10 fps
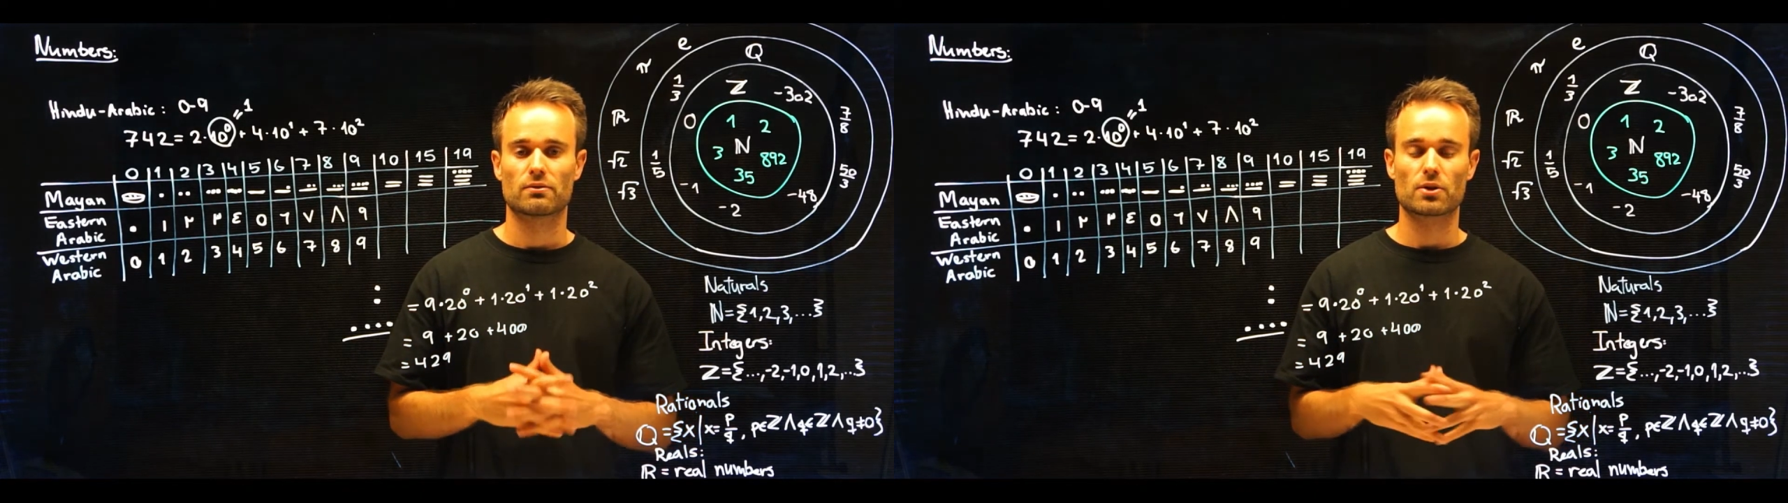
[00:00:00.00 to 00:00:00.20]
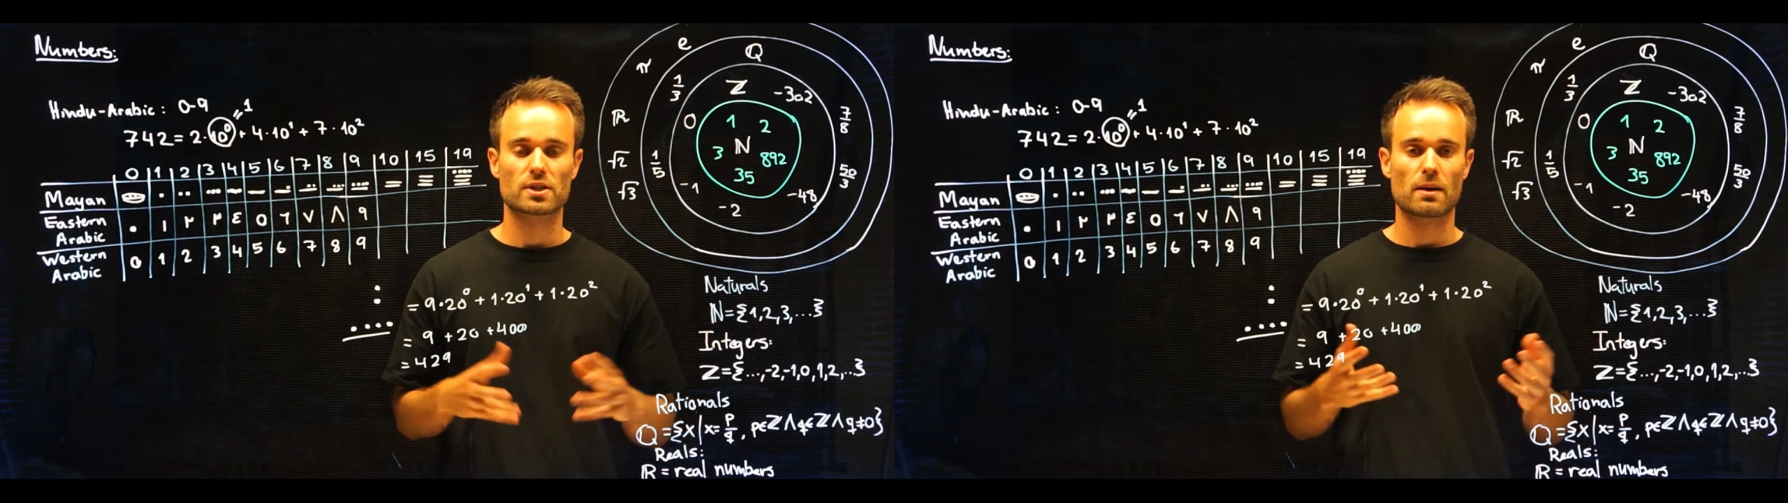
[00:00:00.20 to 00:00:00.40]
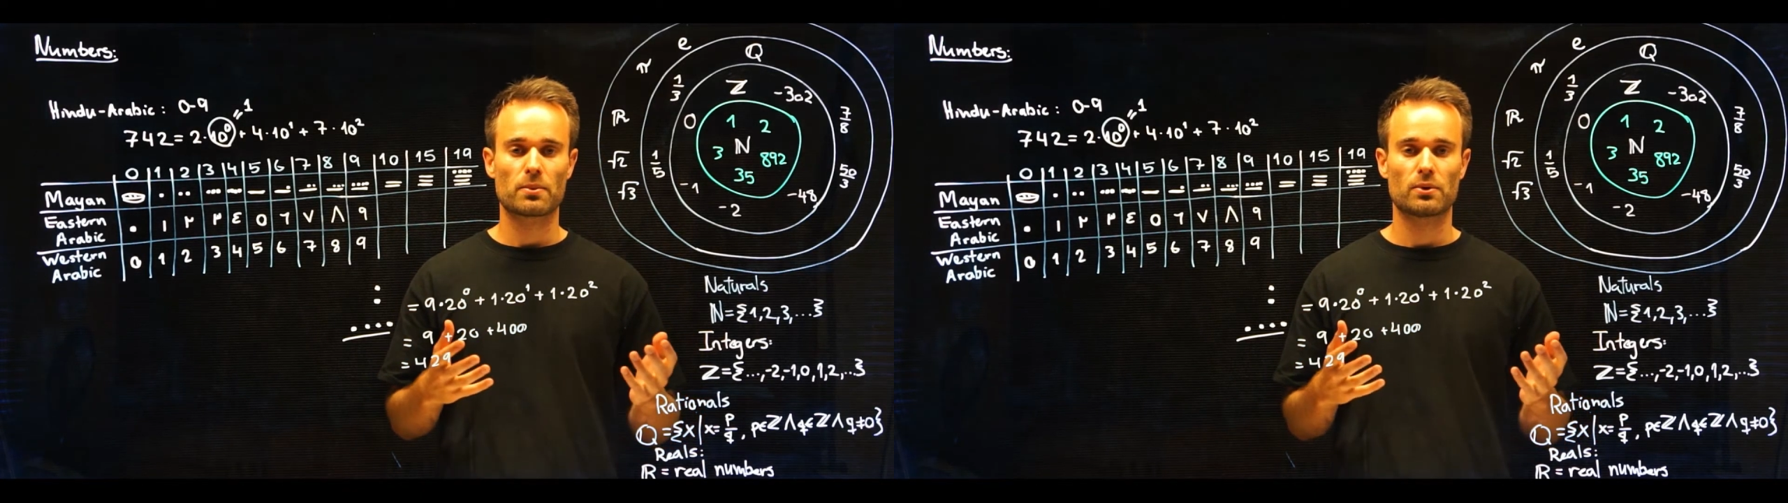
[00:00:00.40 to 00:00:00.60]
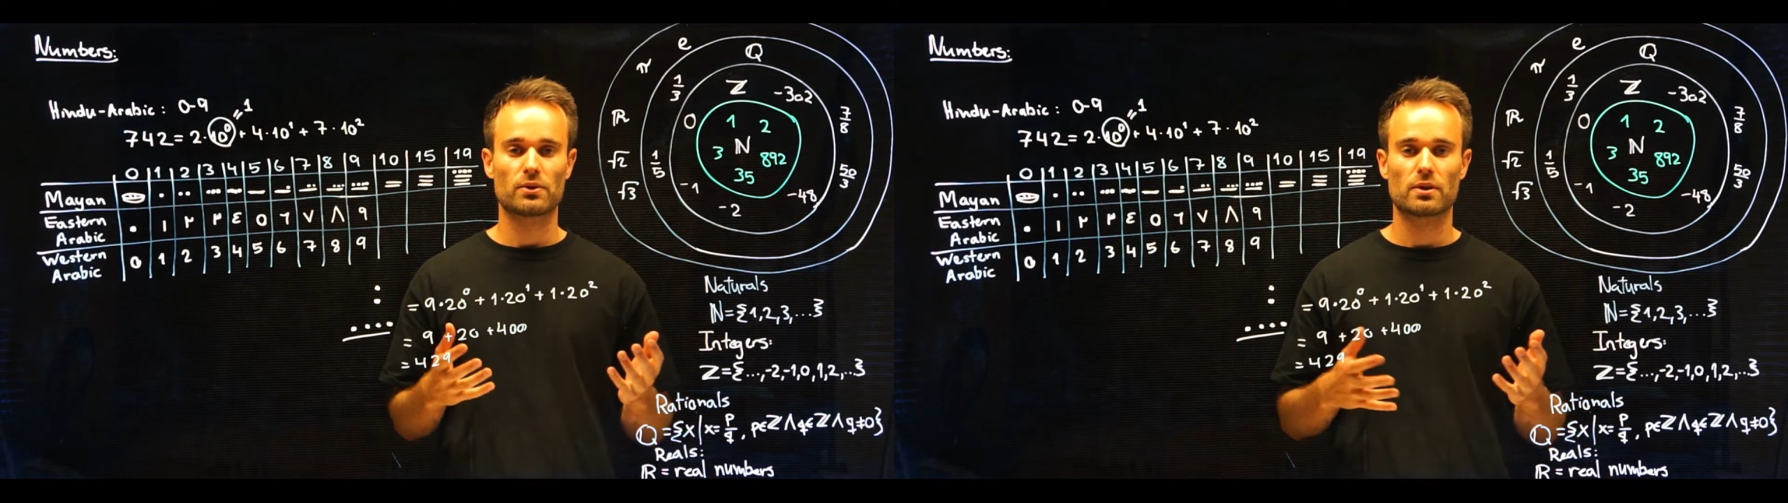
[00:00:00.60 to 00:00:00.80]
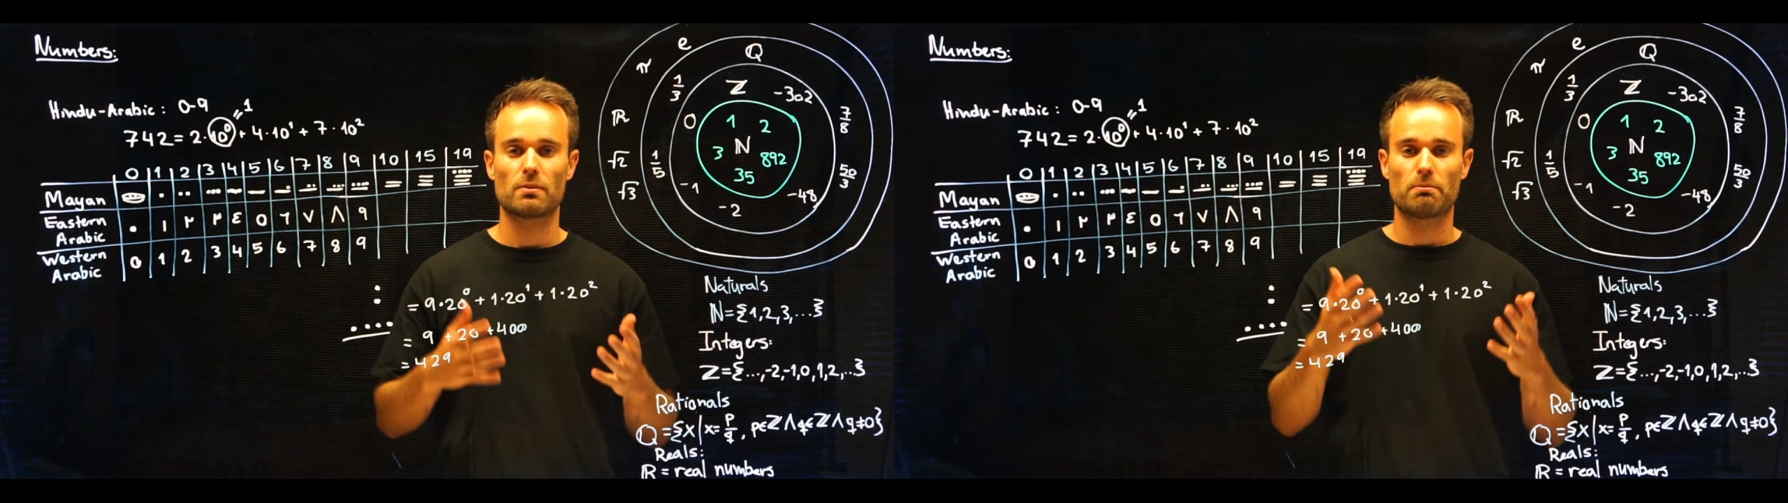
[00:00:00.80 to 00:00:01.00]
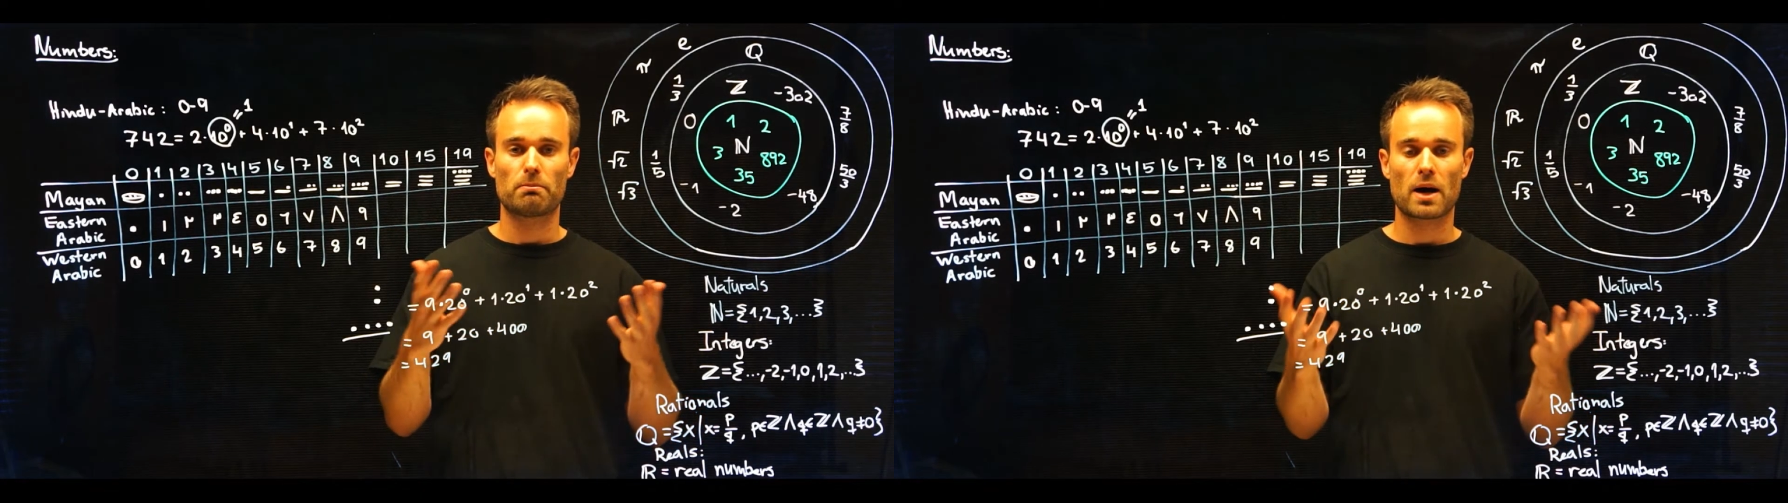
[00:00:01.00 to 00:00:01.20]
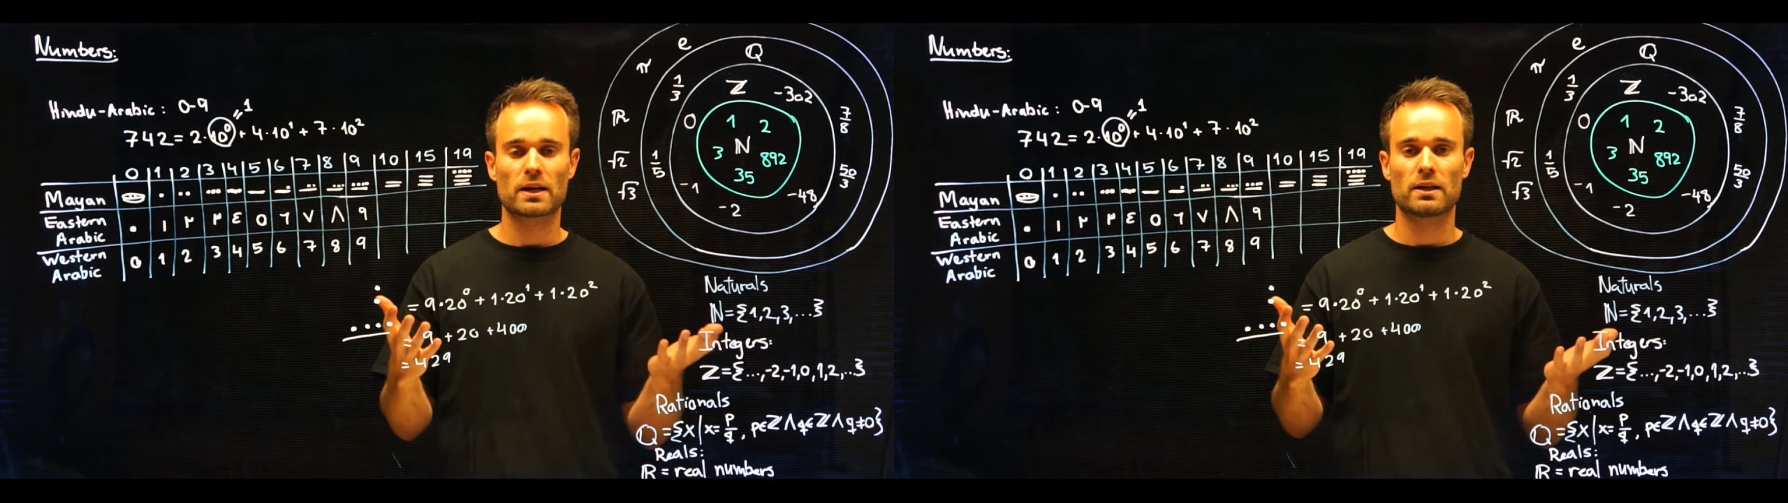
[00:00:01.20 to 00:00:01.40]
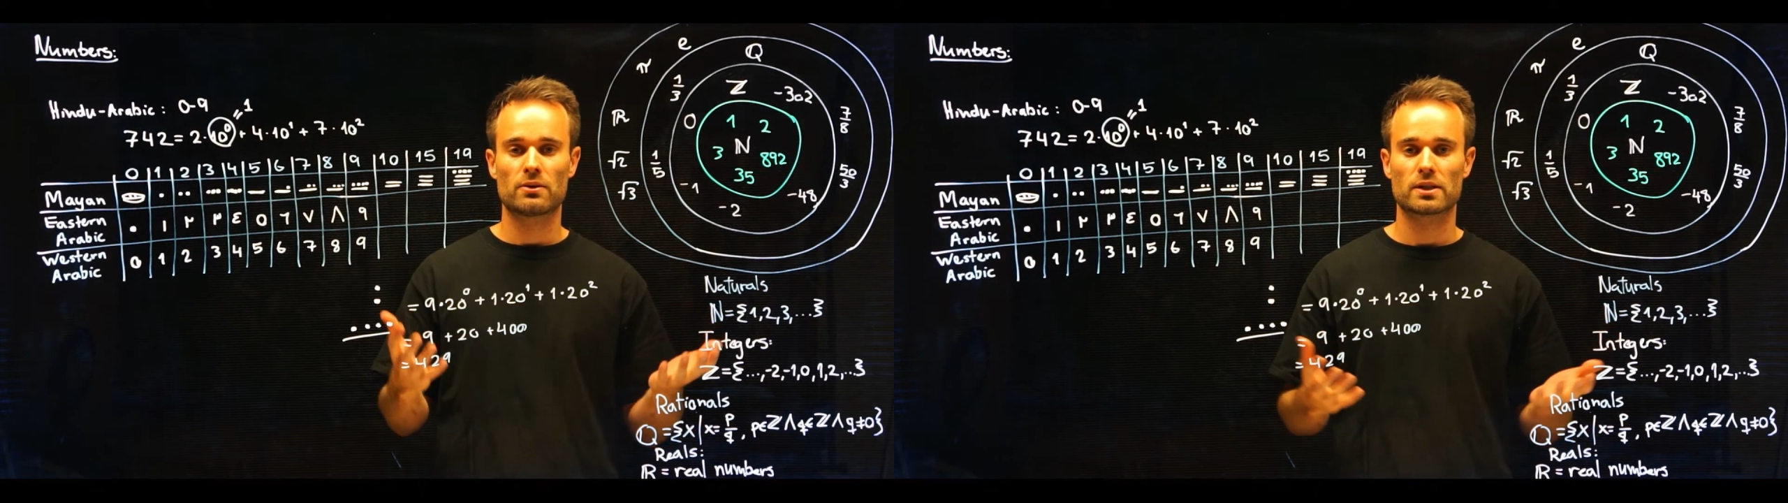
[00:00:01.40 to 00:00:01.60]
for example, the
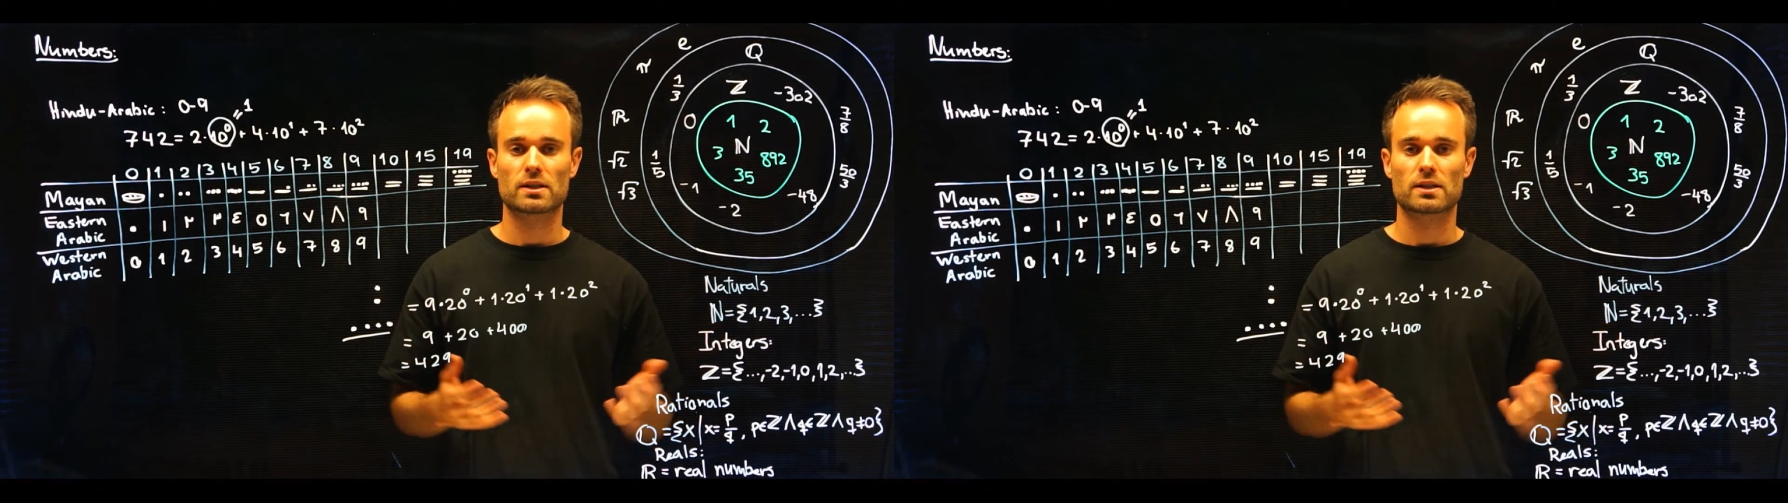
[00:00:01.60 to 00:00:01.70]
binary